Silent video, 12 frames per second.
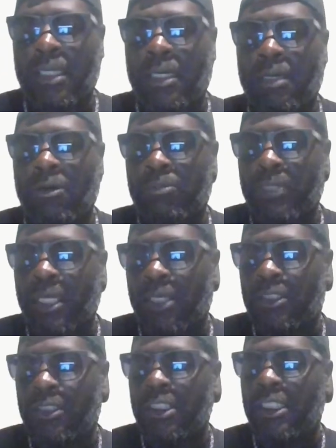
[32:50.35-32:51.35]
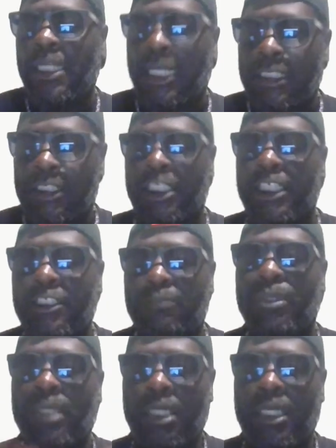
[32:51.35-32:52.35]
I hope y'all see that. I just
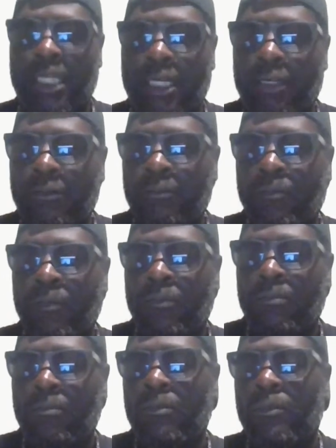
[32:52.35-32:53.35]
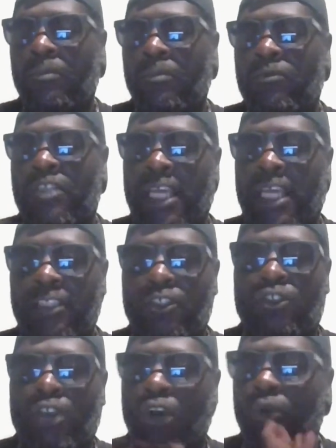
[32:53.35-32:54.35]
put in there
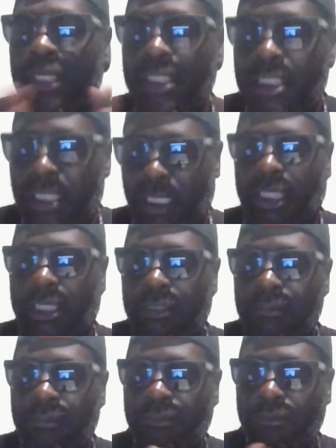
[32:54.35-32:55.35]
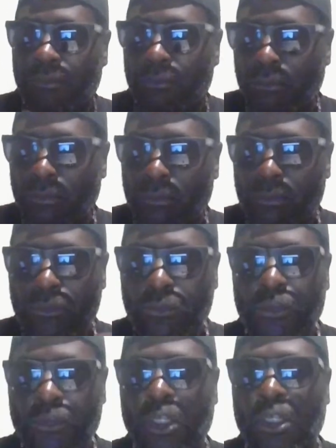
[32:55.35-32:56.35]
text token 10
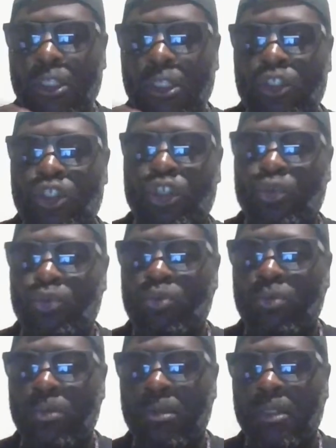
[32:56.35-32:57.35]
to